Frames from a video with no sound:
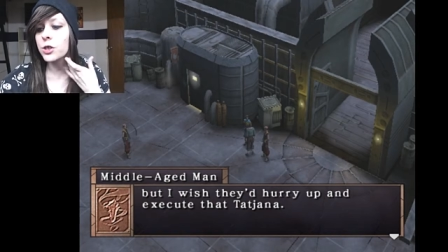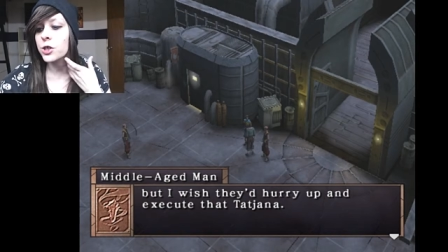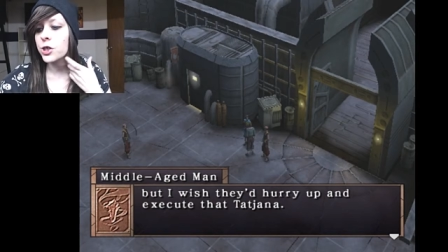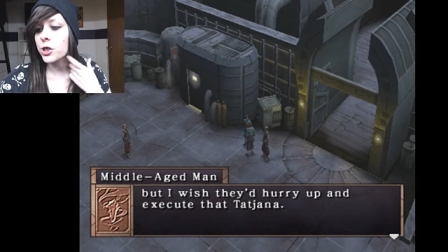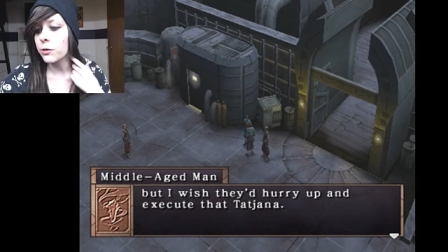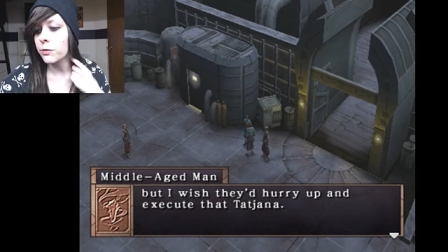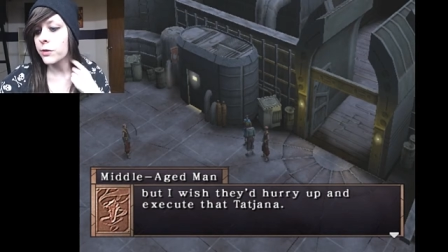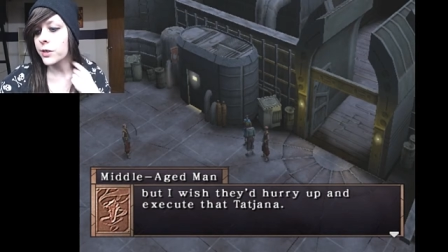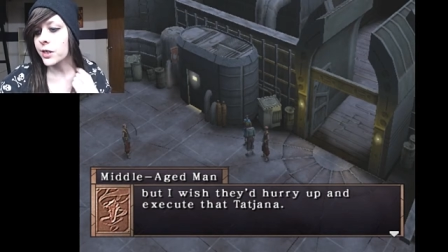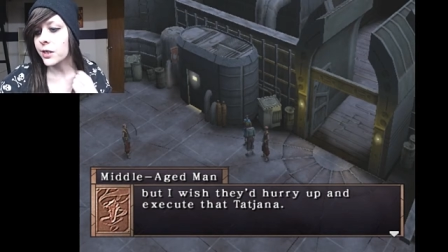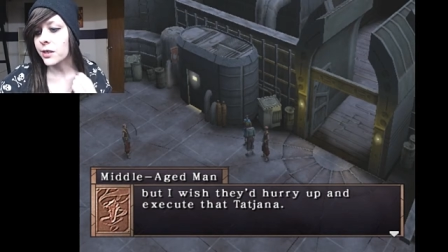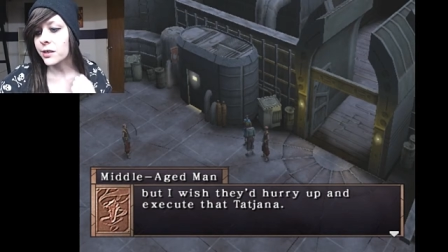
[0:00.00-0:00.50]

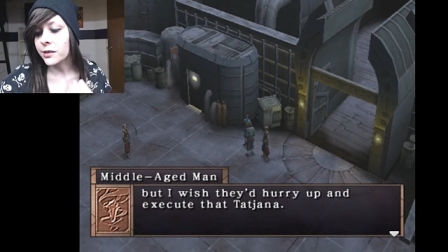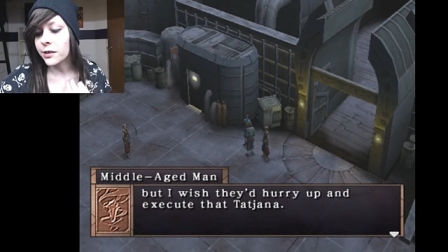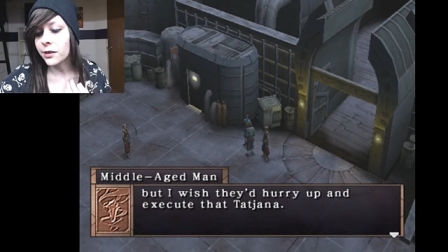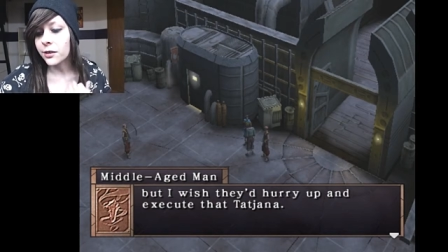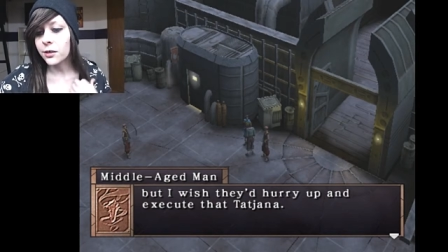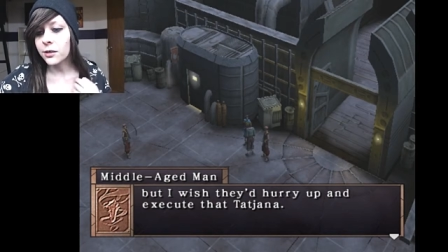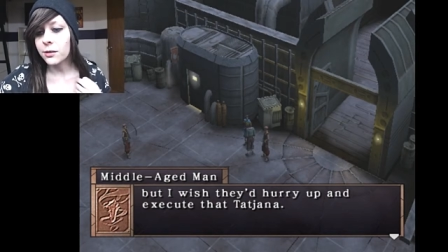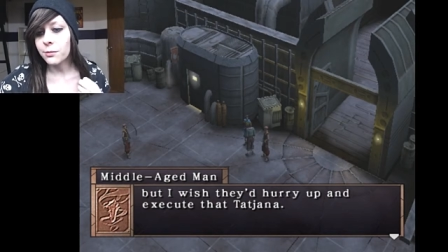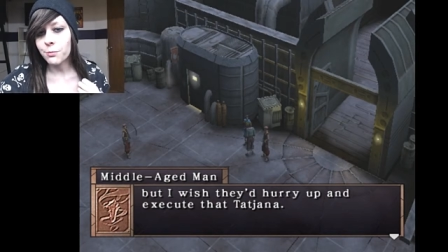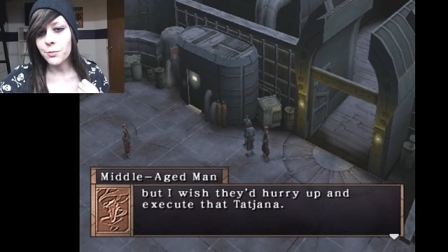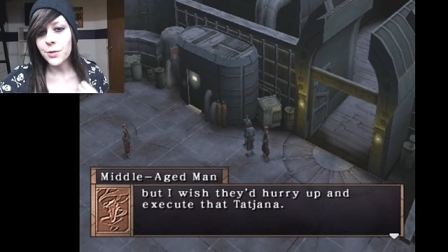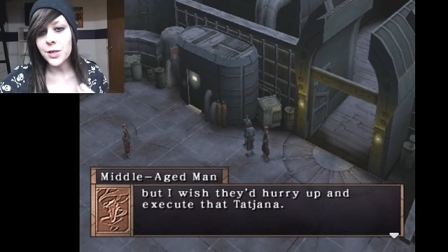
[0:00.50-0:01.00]
She was
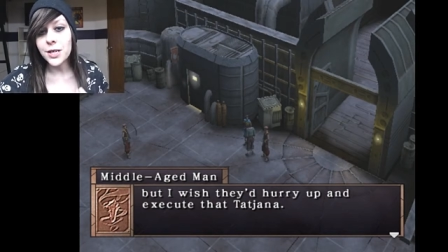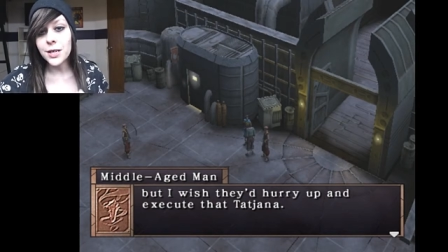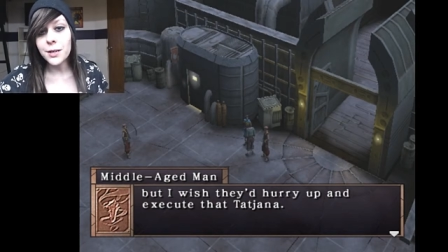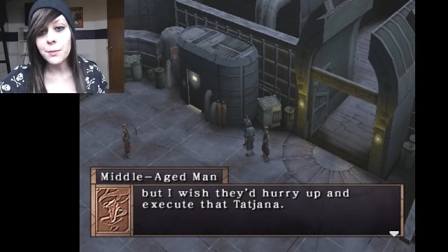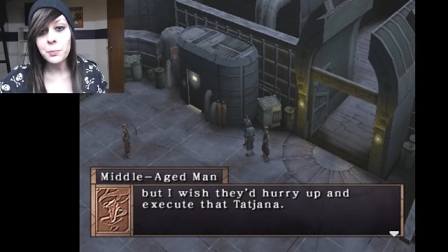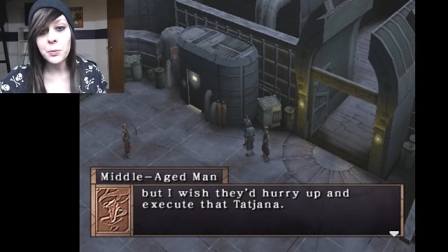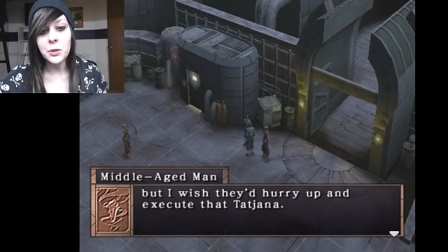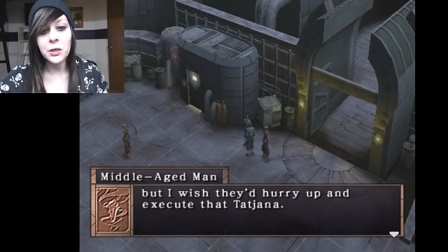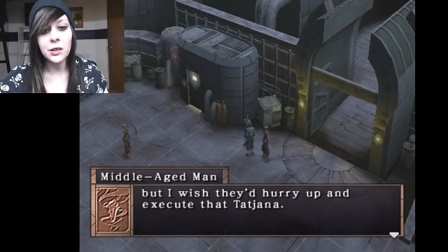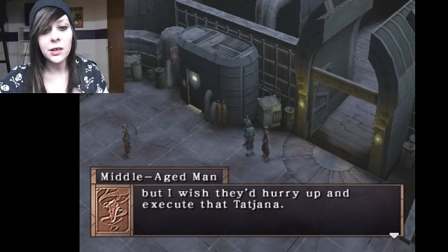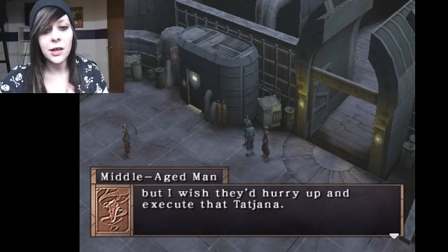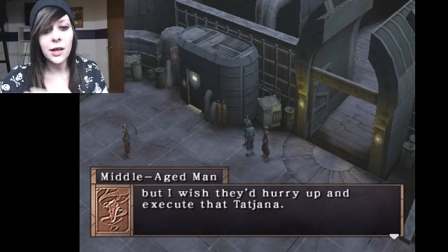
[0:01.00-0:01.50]
clearly
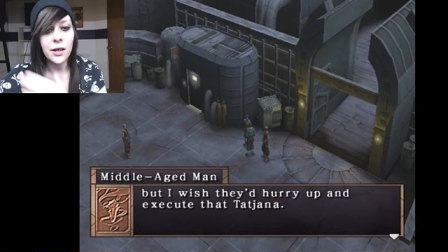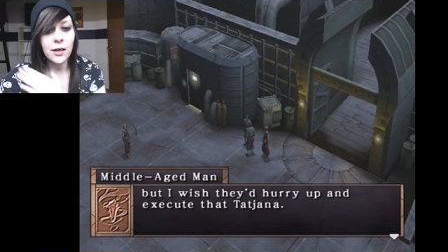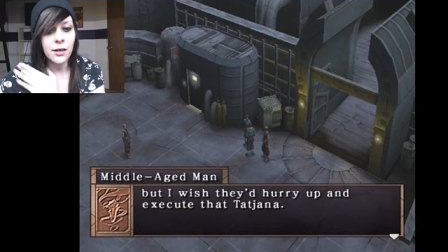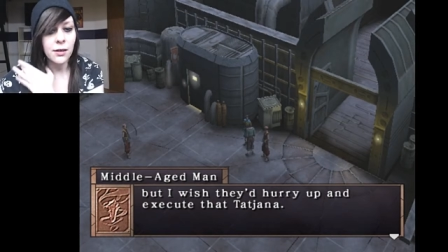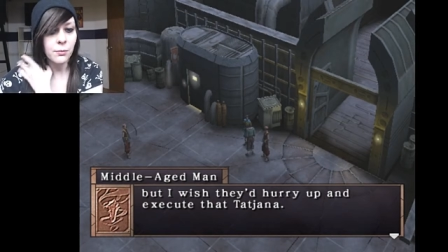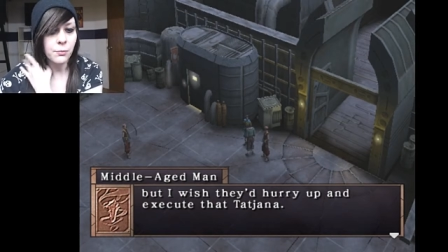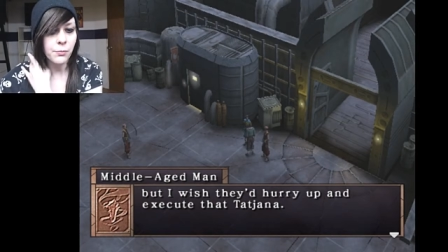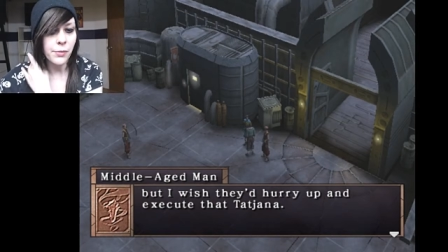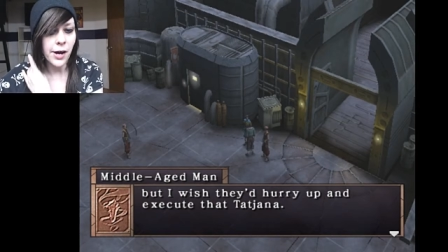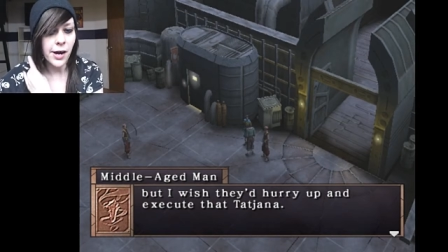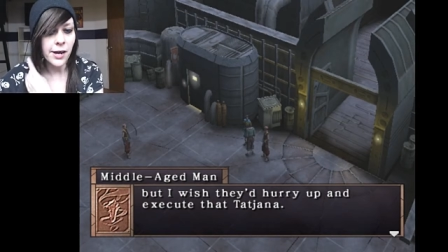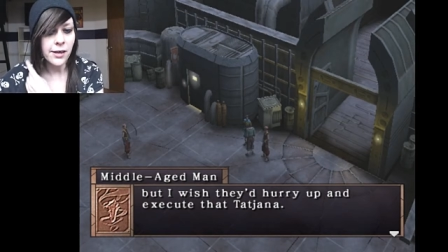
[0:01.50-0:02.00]

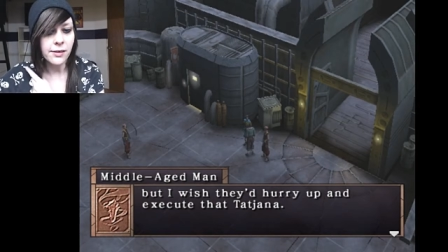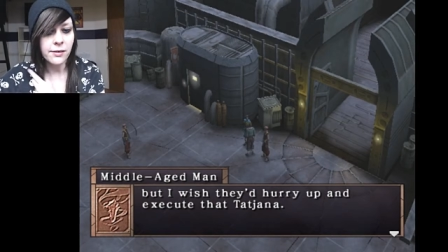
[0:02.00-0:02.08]
manipulated by